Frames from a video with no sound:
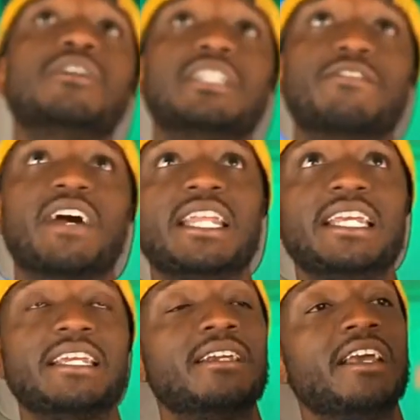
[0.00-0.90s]
defining,
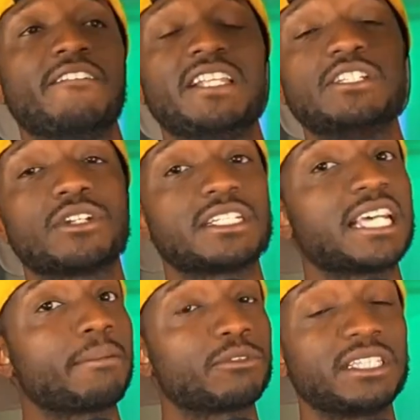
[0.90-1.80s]
if these are the
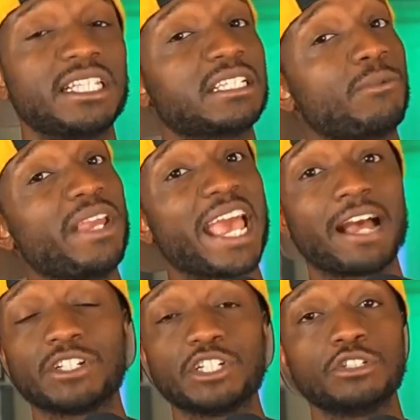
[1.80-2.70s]
top three things that we have
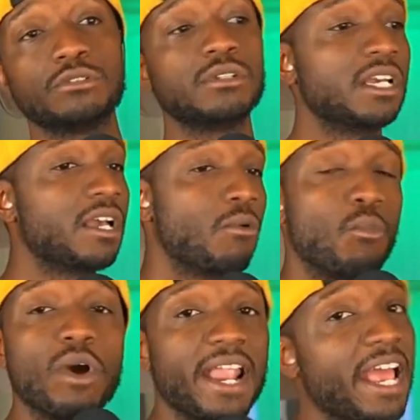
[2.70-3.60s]
to do,
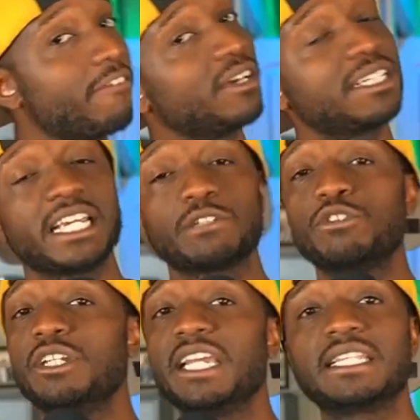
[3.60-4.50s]
whatever it takes for you to
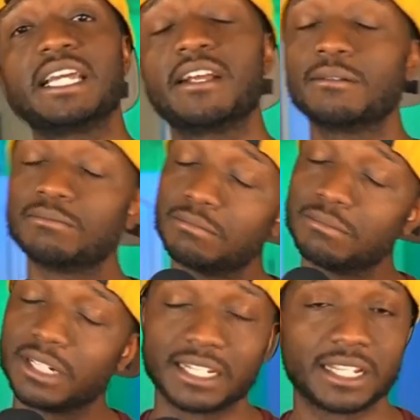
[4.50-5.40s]
get there,
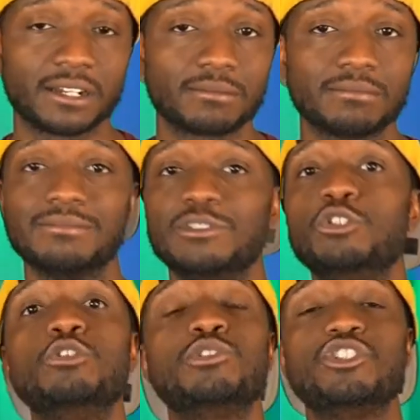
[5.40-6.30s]
get there. You do
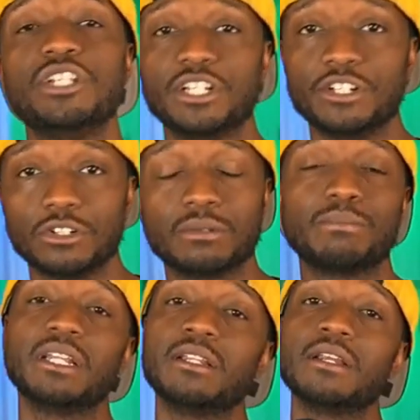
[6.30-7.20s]
what you need to do. But
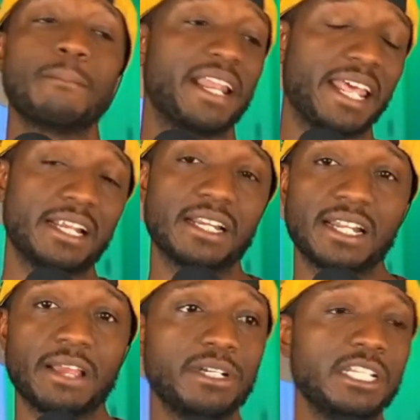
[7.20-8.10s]
by the end of the day,
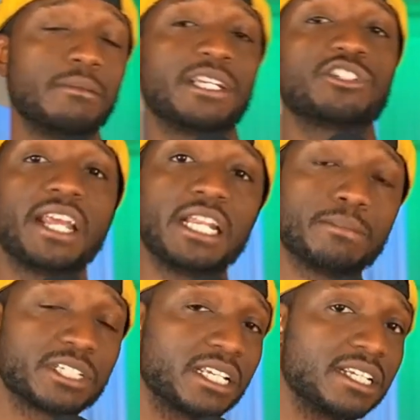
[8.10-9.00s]
we need to make sure
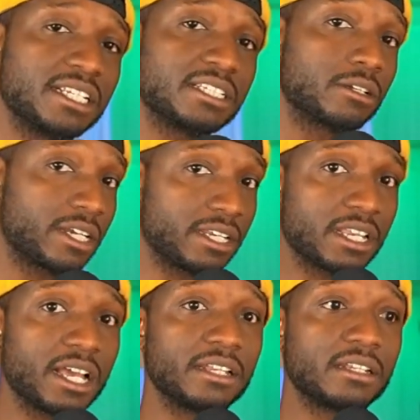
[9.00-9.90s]
80% of these are getting
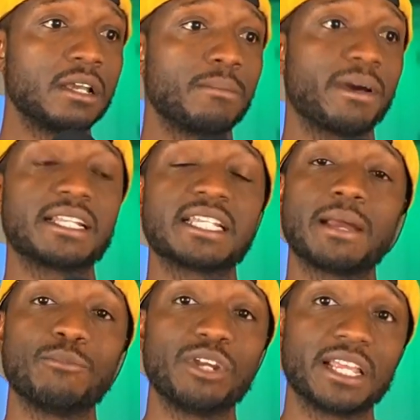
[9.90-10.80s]
done by the time we
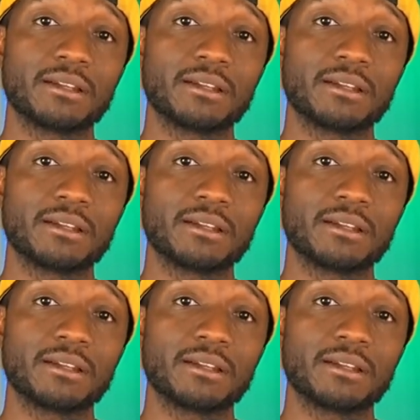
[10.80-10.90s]
get